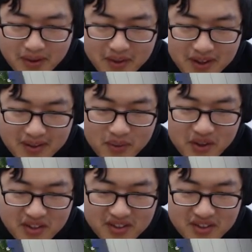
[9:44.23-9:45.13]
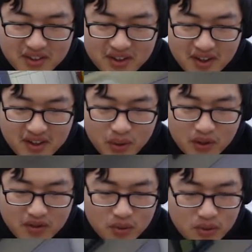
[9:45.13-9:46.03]
Okay, well, yeah, no,
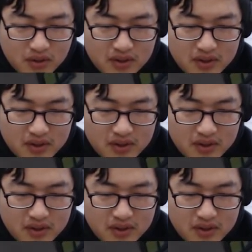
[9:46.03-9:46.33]
that's cool.